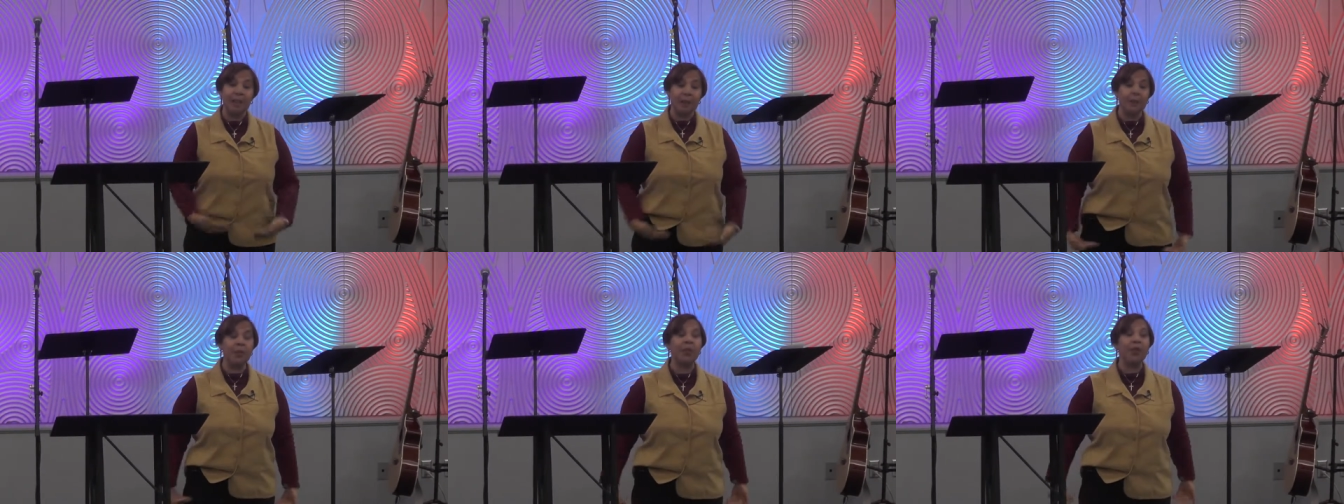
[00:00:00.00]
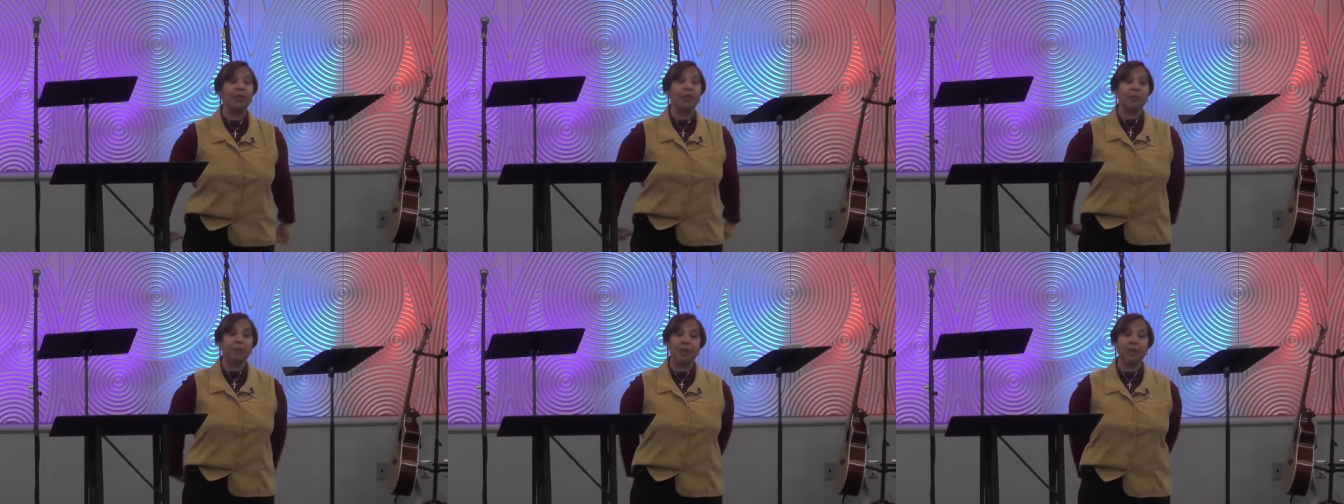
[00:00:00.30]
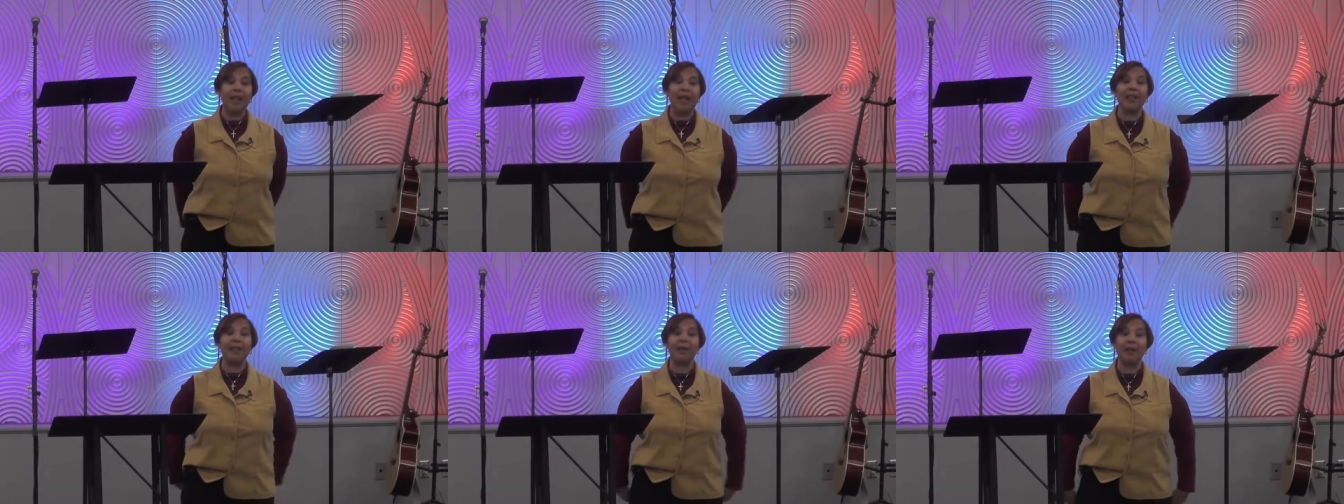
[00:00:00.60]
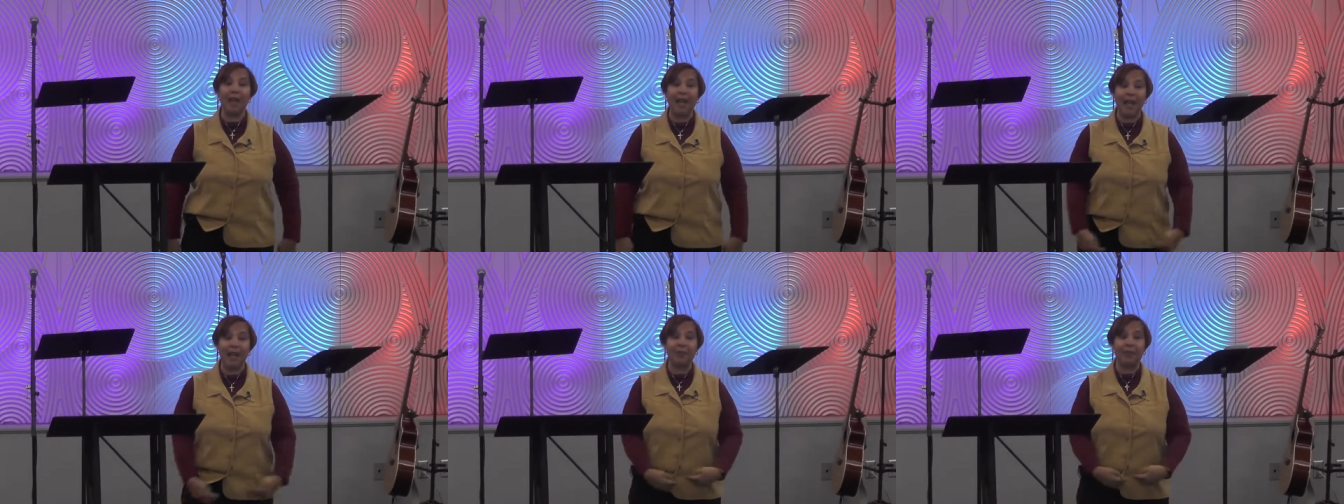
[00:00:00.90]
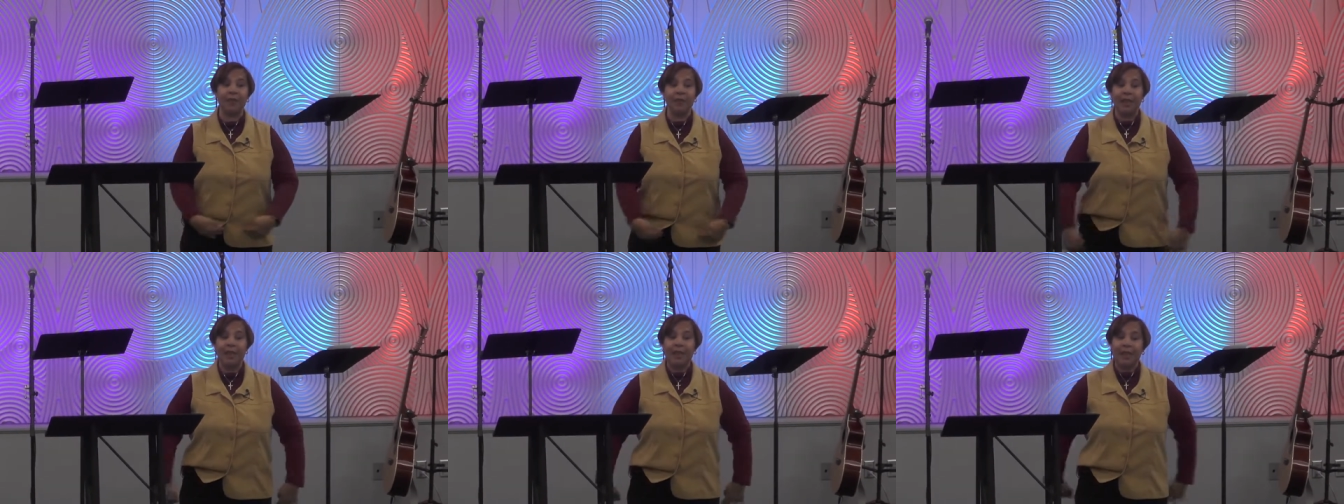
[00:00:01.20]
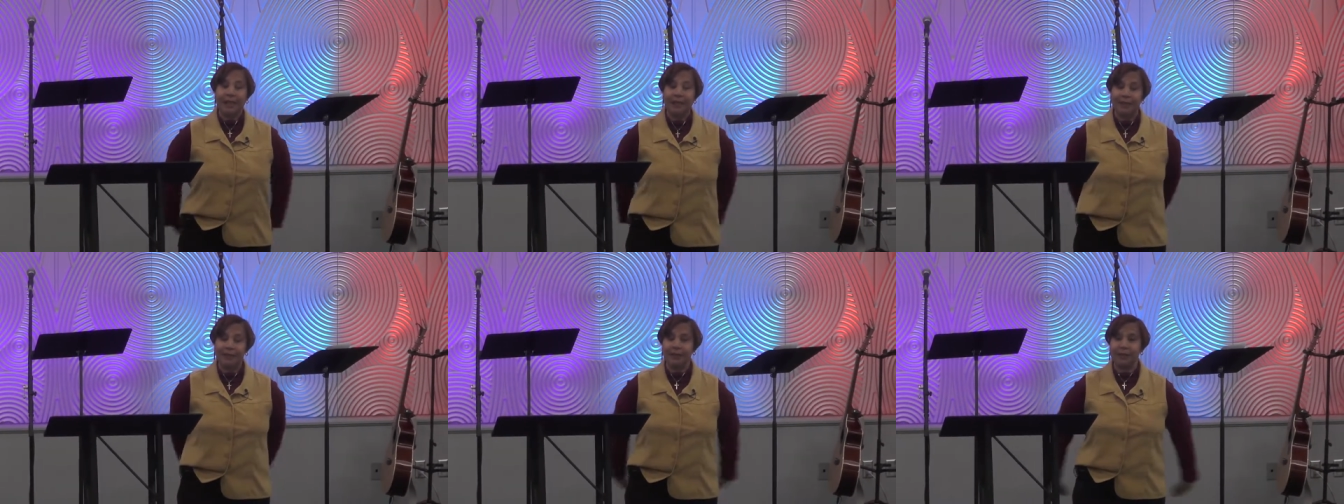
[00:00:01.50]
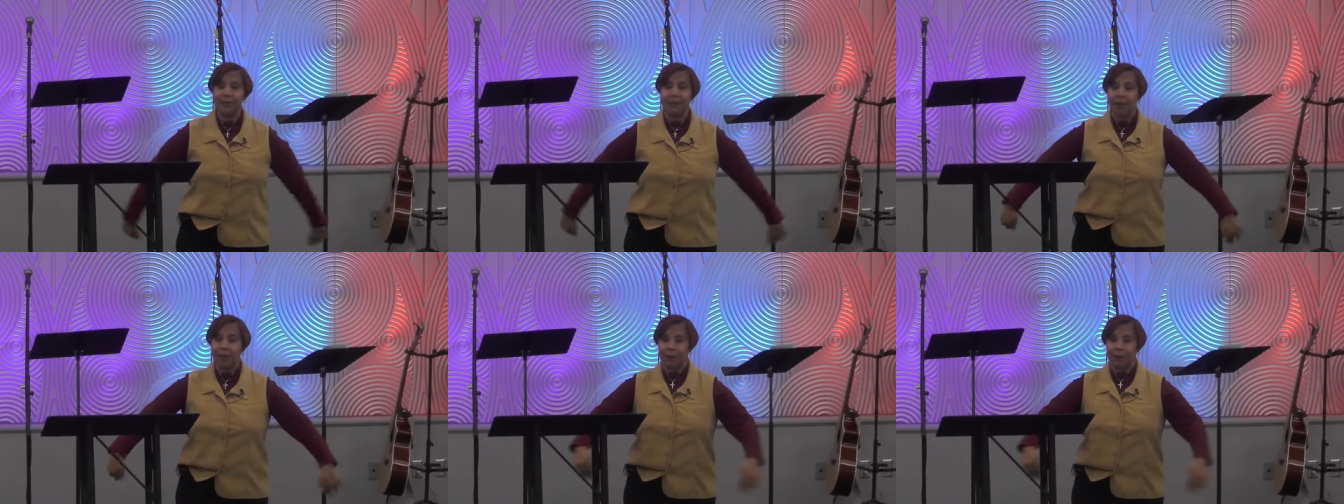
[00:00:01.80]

Come on, we're not going to have, you